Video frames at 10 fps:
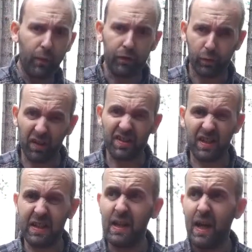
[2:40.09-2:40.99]
whistle. We're going to
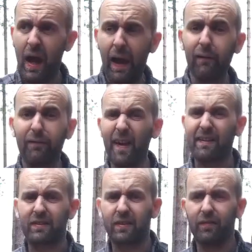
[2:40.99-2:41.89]
see how
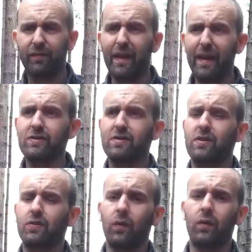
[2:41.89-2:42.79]
effective the
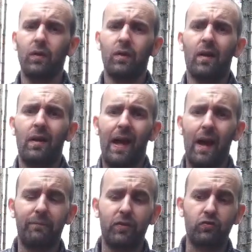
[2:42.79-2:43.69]
international
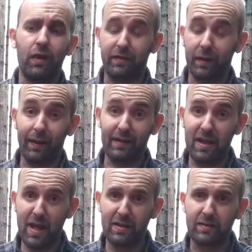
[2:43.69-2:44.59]
distress signal
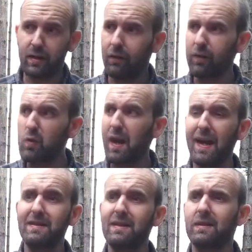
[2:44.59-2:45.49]
actually is of
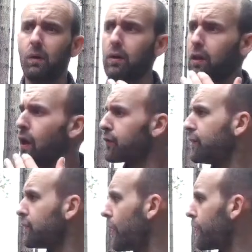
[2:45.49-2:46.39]
locating someone lost
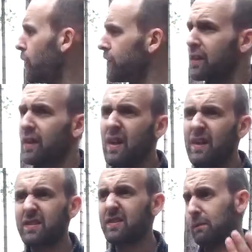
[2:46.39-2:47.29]
inside the woods.
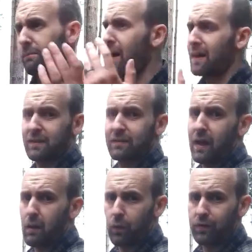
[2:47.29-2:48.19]
This is a massive
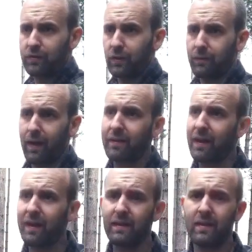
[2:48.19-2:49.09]
set of woods sort of around
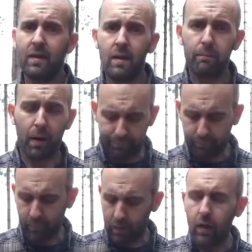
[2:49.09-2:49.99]
here, but
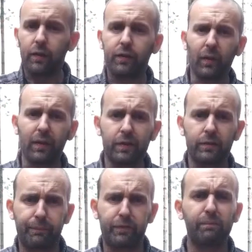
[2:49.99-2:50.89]
I just want to
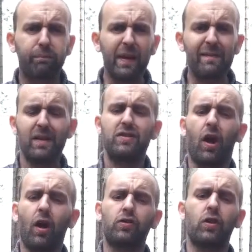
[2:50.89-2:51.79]
just briefly
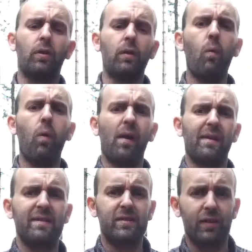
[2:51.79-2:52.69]
touch on what
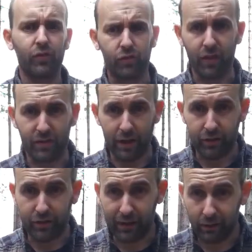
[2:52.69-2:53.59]
the international distress
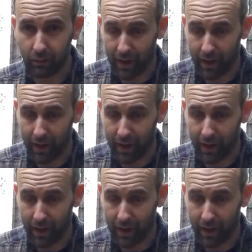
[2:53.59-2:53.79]
signal